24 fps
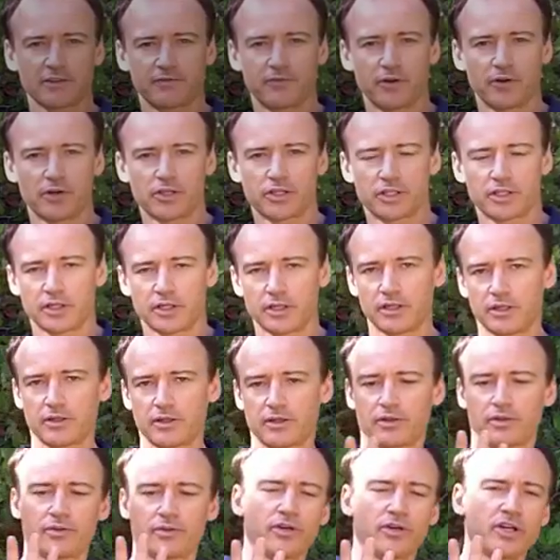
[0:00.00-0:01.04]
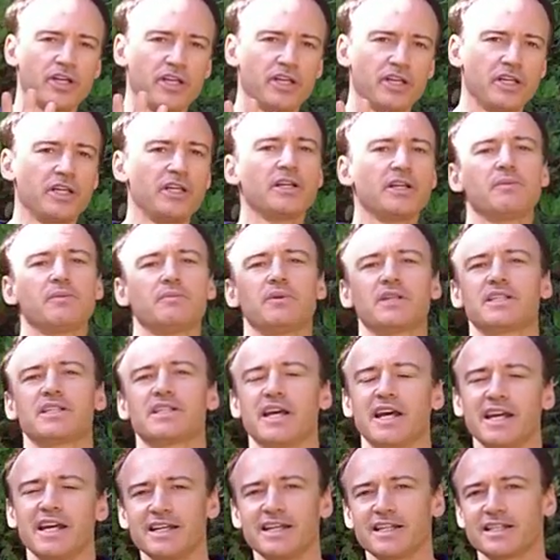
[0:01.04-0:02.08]
the first 3
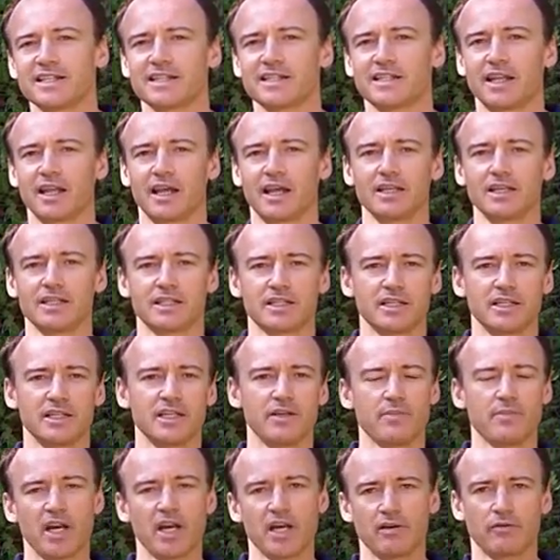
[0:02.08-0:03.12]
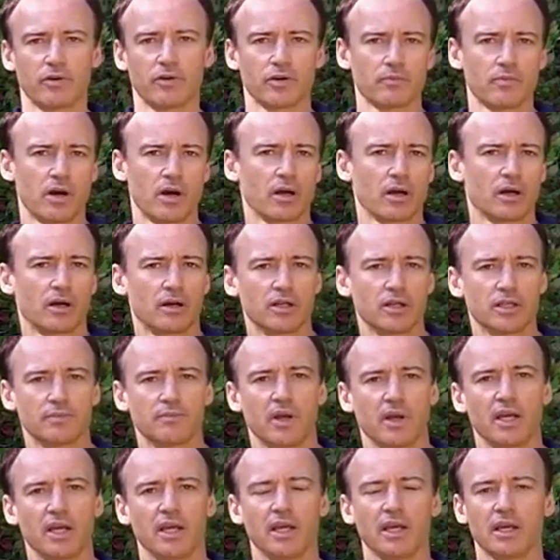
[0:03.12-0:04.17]
mistakes that I see many network marketers
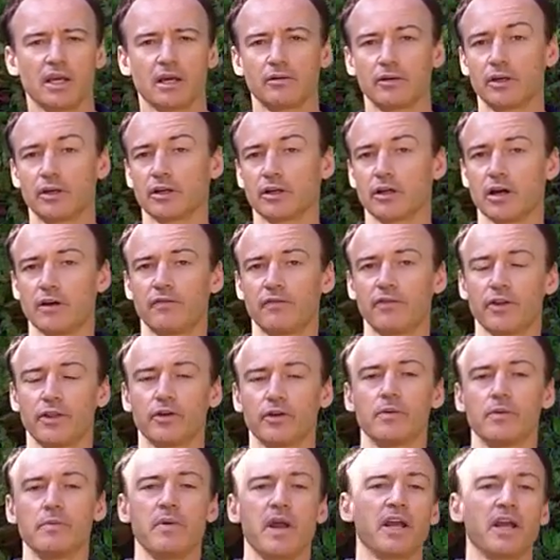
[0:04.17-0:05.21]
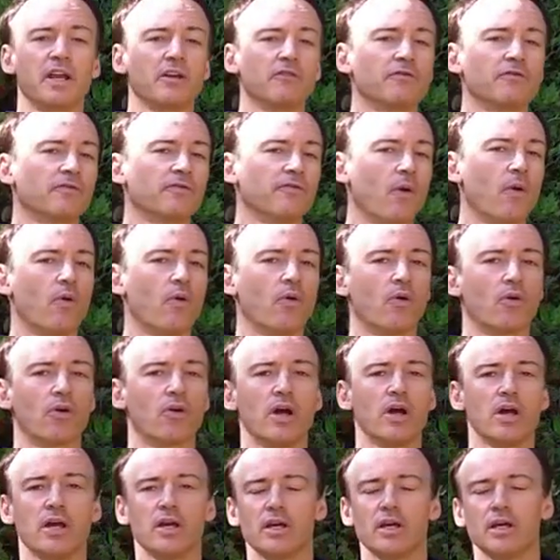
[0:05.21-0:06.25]
making. I'm going to cover the remaining 4
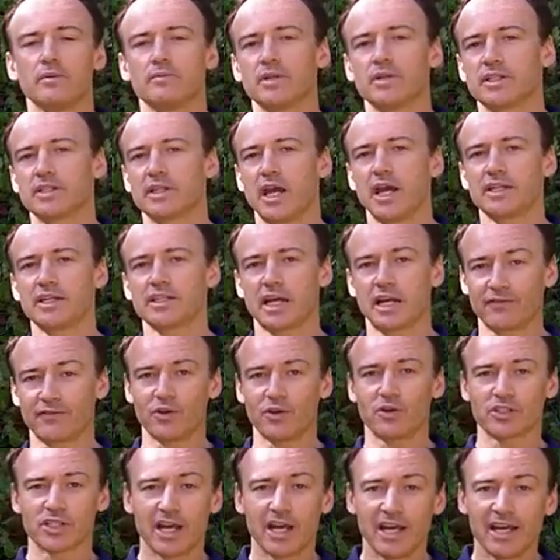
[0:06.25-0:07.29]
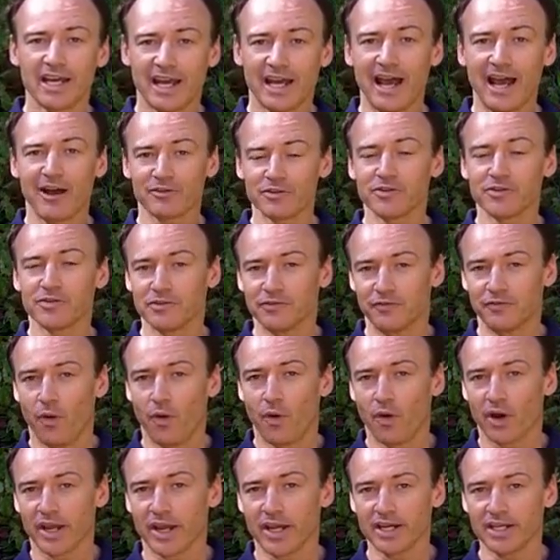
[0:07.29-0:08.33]
mistakes and of course how to
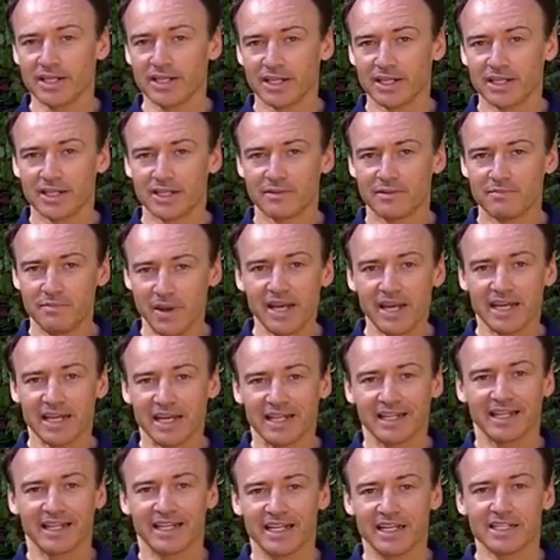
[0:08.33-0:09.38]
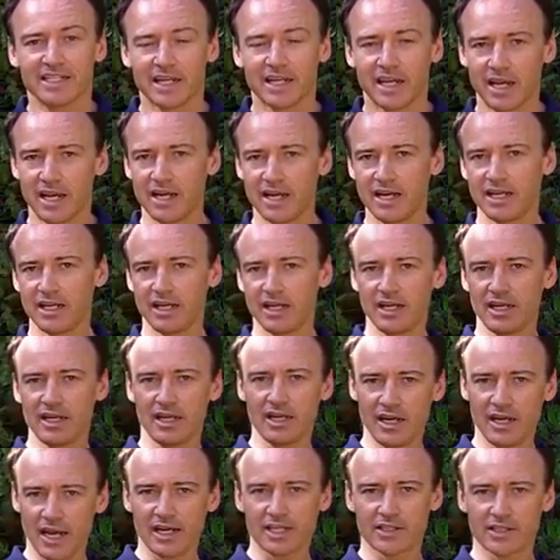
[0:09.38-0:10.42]
avoid making these in the
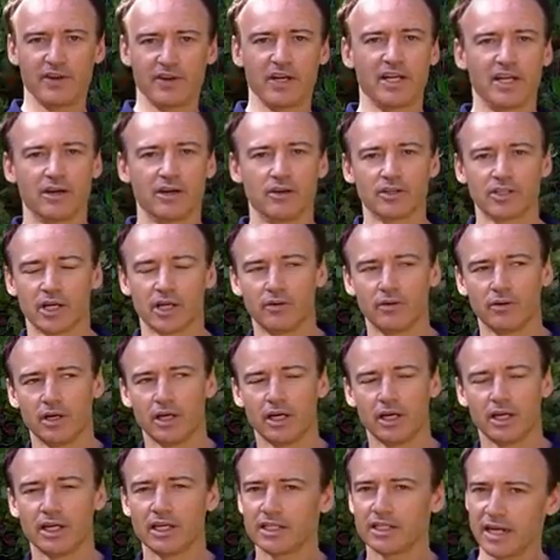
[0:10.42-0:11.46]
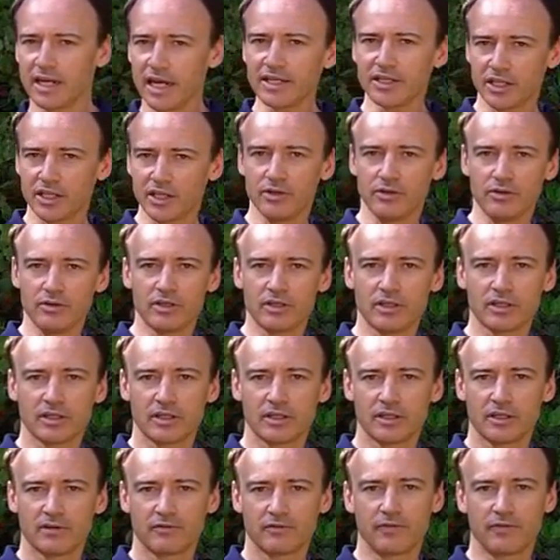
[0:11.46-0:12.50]
next video. So stay tuned
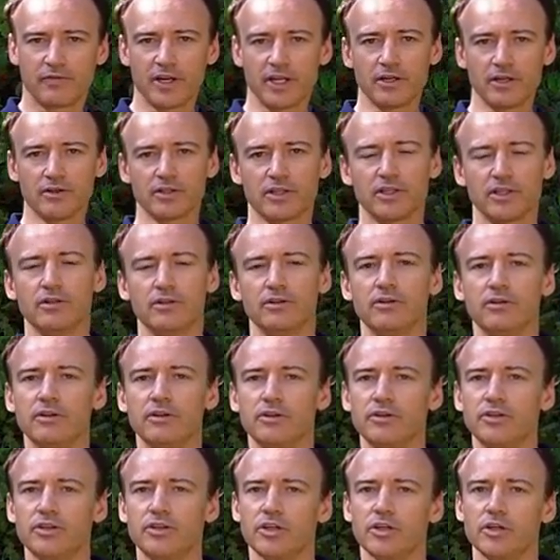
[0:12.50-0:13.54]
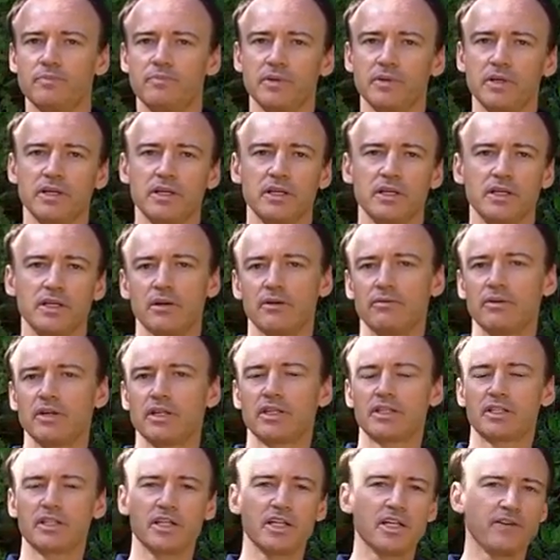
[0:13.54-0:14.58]
for video 2. You should be
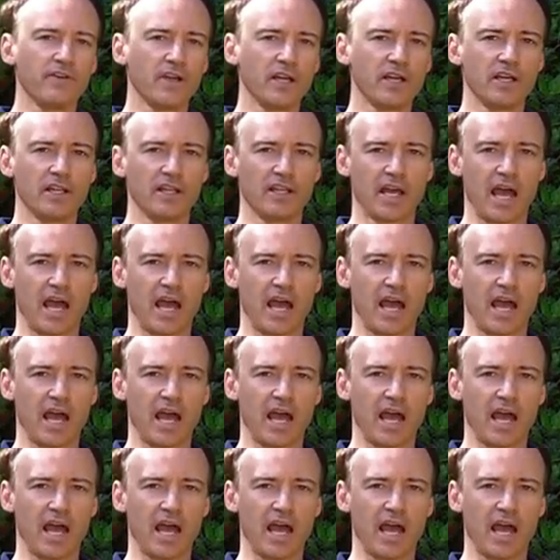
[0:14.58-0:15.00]
receiving